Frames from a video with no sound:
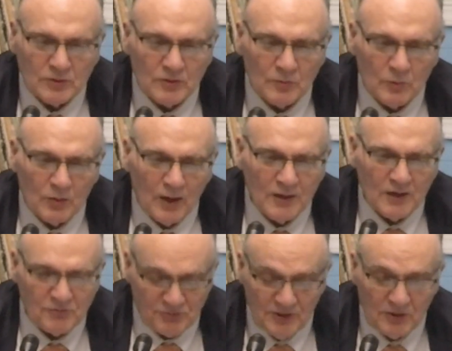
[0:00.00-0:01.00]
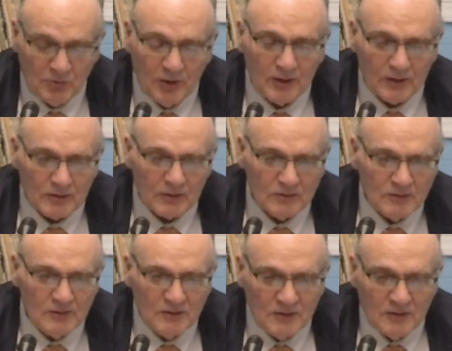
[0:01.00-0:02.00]
where I get fed regularly.
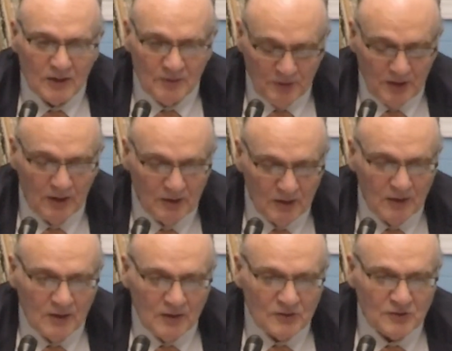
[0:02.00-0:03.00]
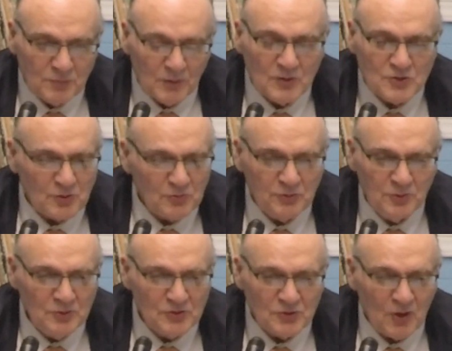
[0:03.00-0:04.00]
I mean, spiritual
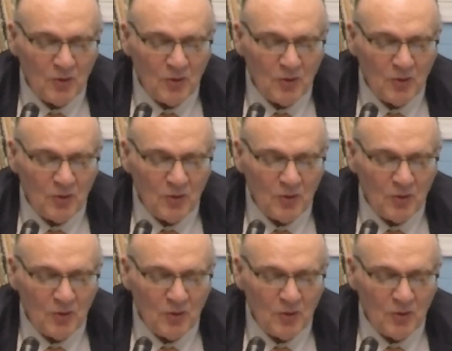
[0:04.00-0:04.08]
food is